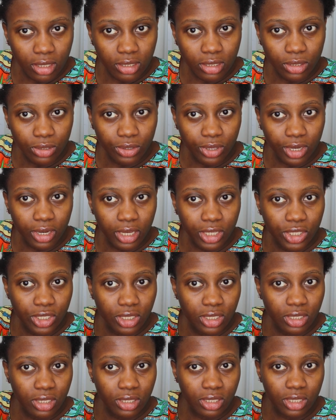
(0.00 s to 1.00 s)
you can actually
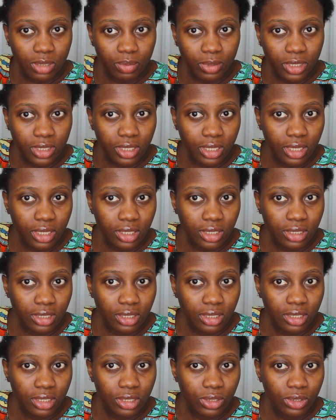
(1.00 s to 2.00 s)
see the split
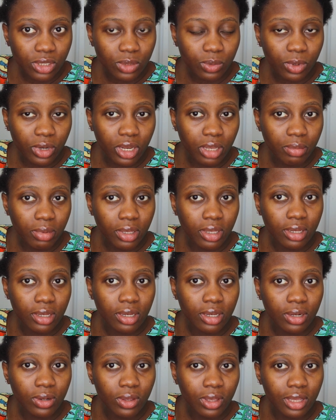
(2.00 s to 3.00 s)
ends you see what I mean
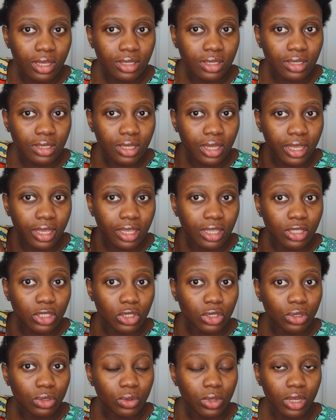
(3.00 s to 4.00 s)
look at it like it's
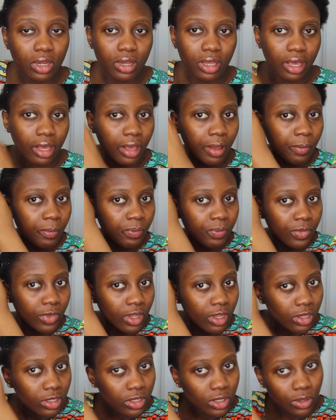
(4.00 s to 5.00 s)
so clear
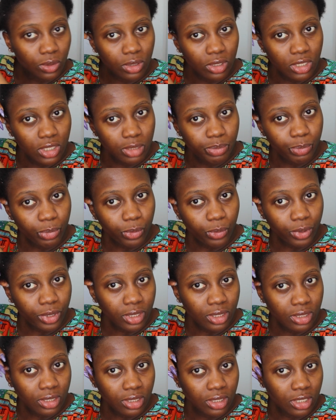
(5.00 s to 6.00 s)
so this
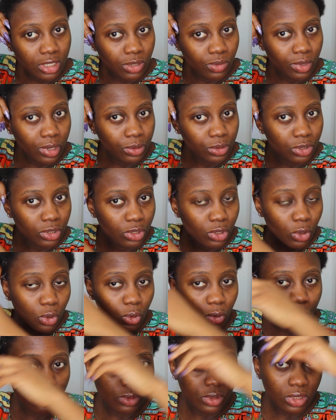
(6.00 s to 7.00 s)
point this is where I'll just
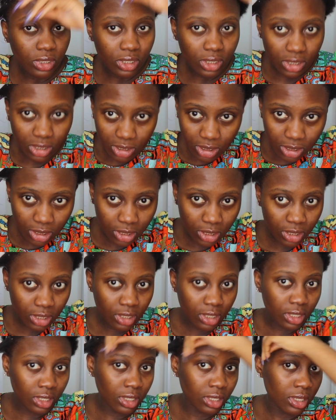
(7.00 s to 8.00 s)
hold it
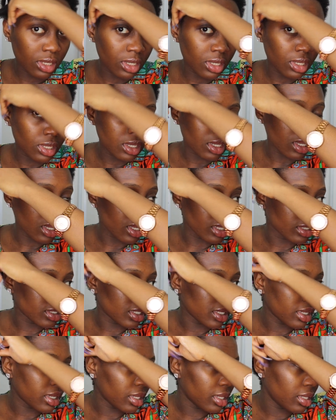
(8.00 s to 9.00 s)
and
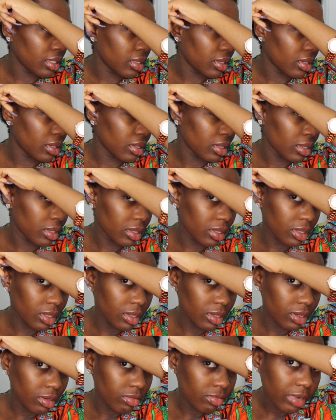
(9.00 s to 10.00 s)
then
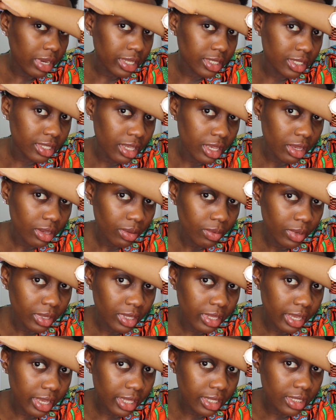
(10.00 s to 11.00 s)
right here where
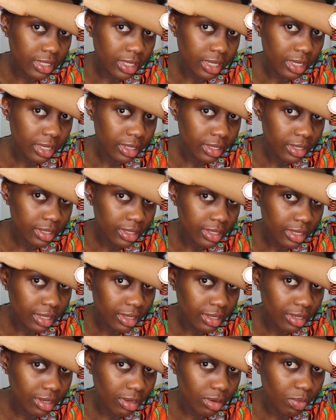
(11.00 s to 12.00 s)
the ends are
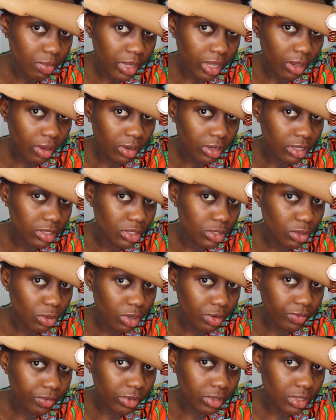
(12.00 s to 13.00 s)
oh my god it's so
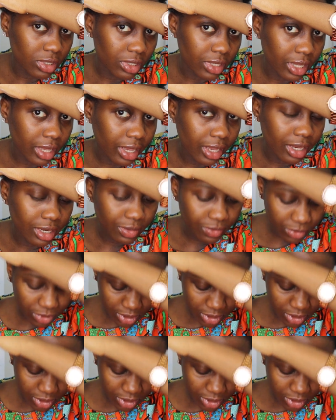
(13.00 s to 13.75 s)
obvious like I can even